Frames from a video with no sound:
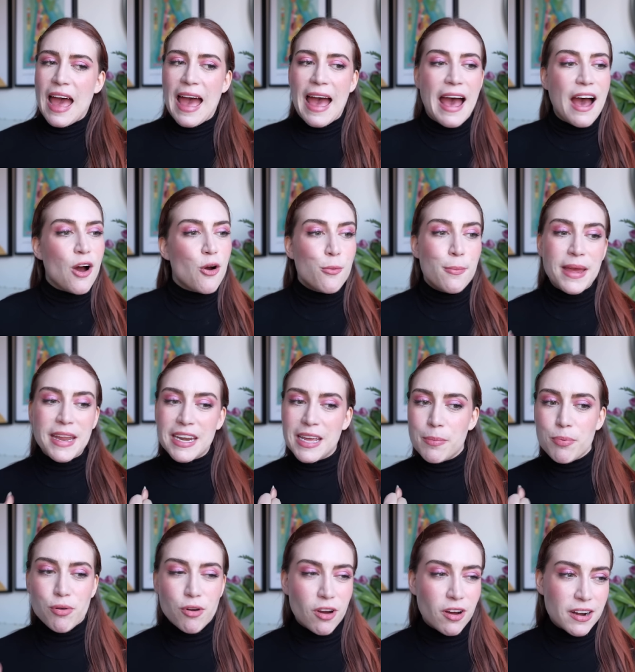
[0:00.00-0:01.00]
how many
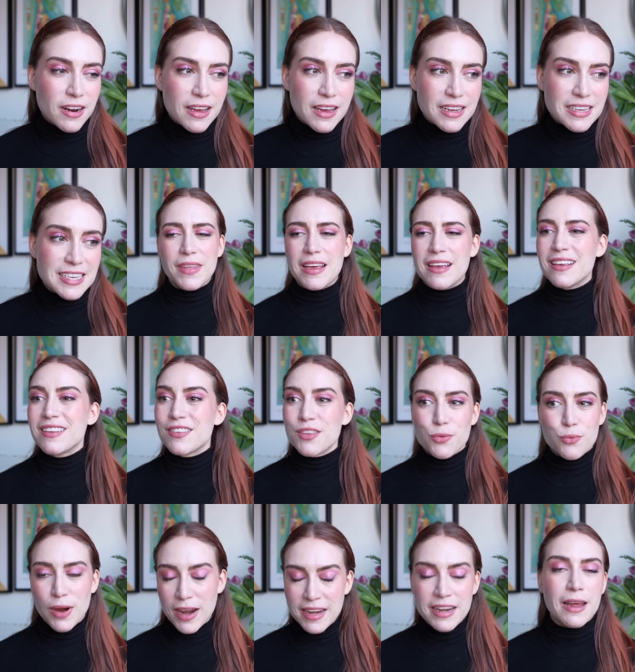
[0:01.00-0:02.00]
products is the
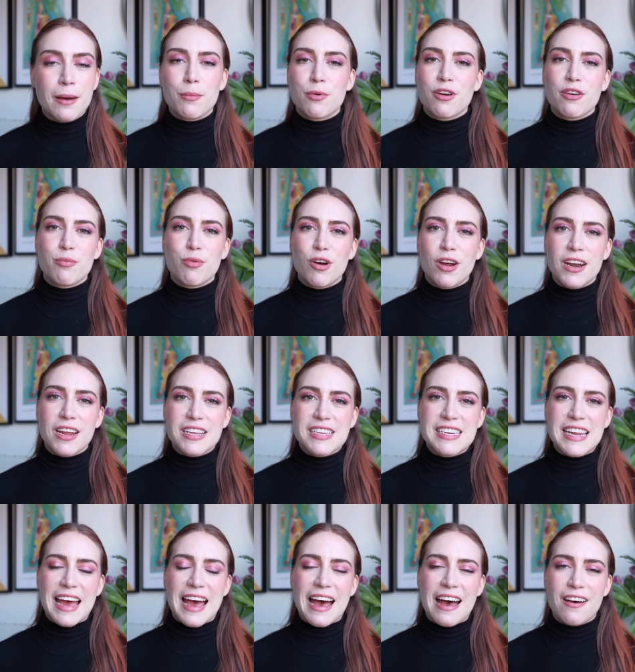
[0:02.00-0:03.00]
right number of products
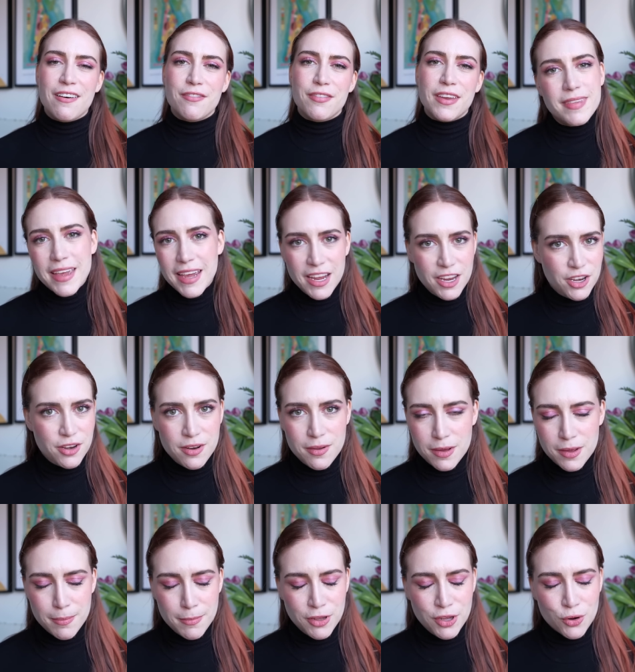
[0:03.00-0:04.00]
to have in
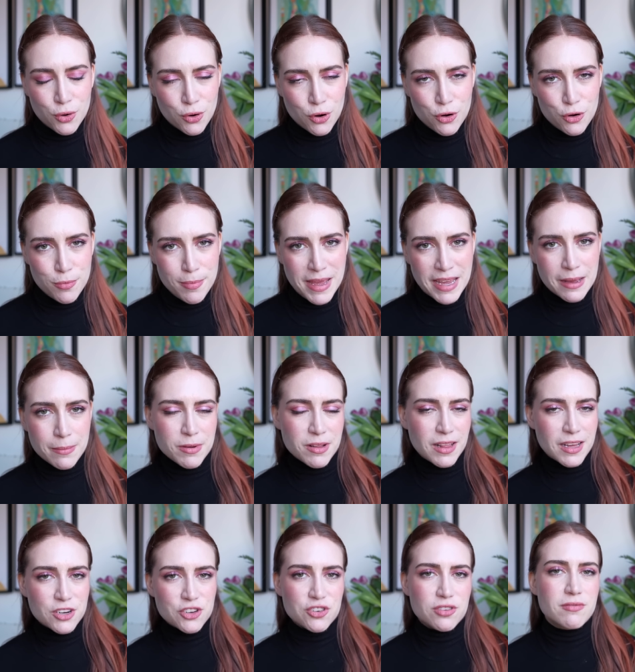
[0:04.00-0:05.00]
your own makeup
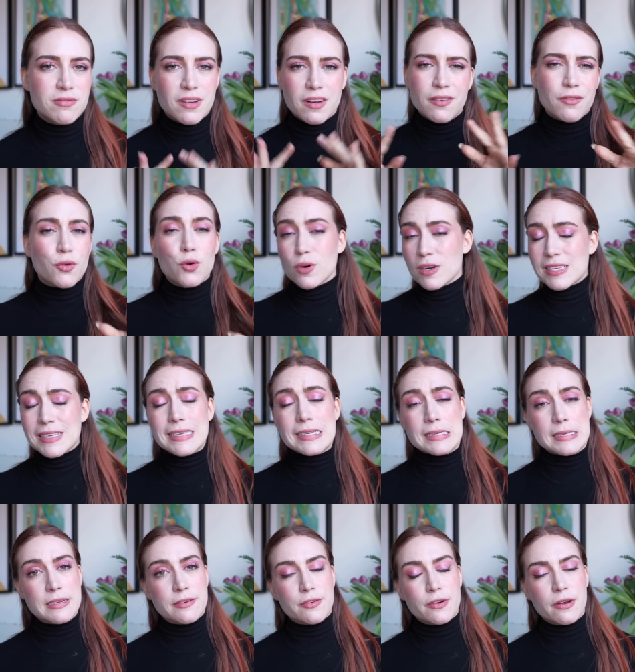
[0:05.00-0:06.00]
collection. And of course, this is
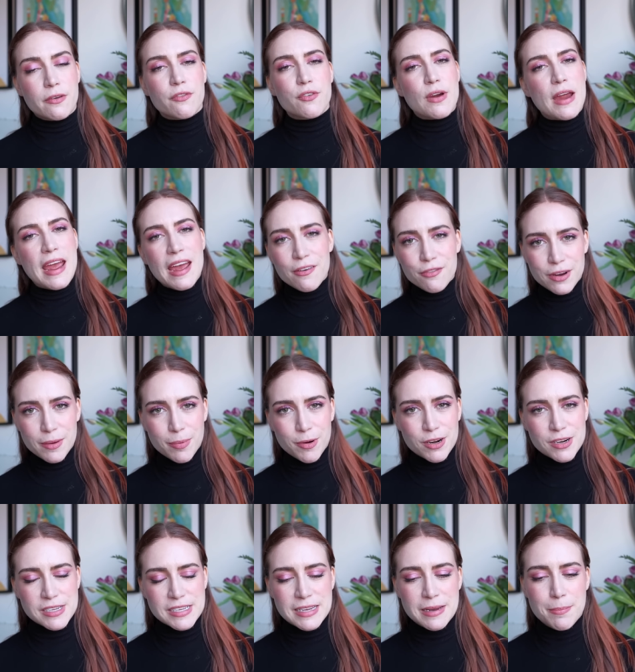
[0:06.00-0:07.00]
different for every
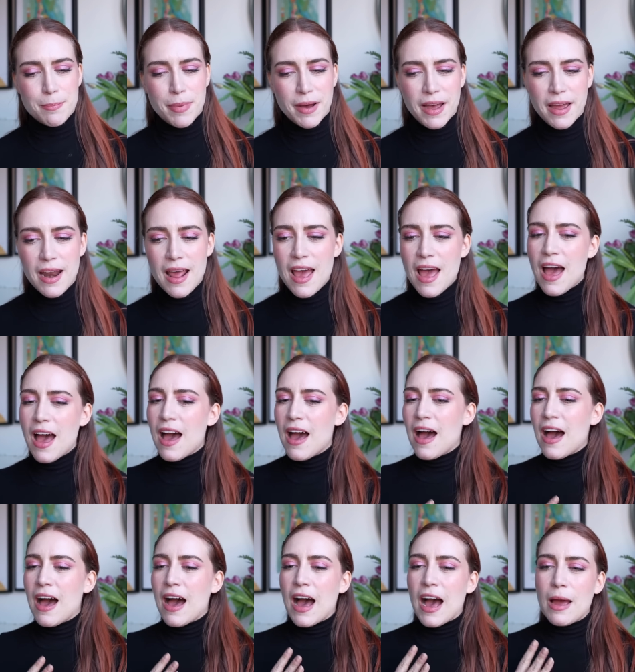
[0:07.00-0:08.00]
person, but
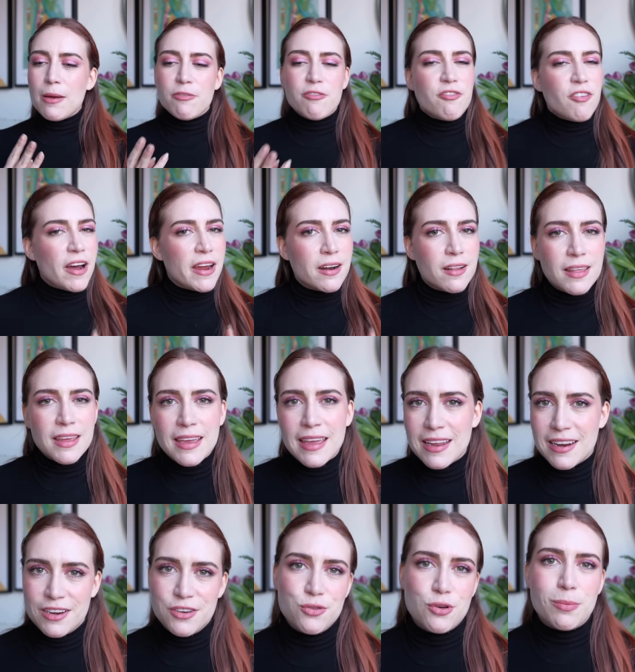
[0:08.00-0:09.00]
I'm finally
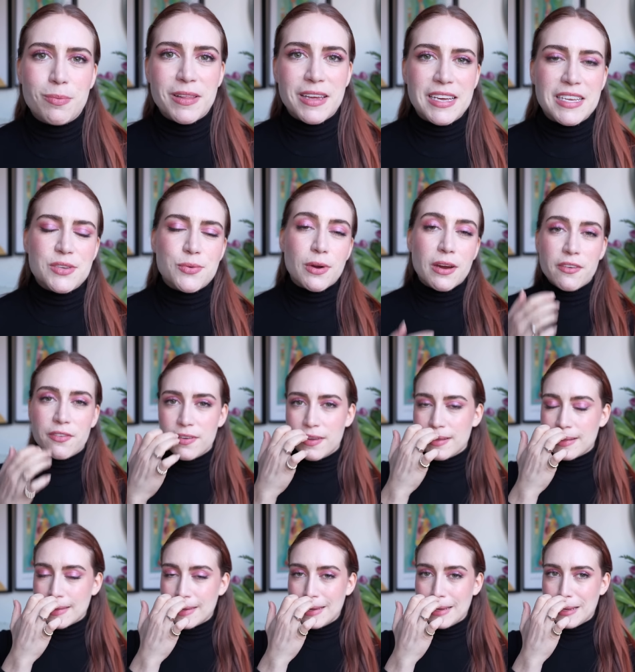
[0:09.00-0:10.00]
getting to a place where I
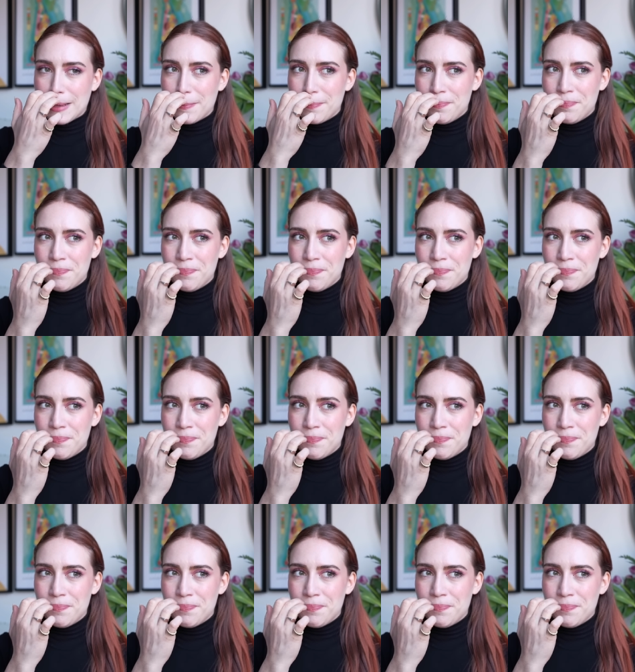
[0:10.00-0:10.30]
feel like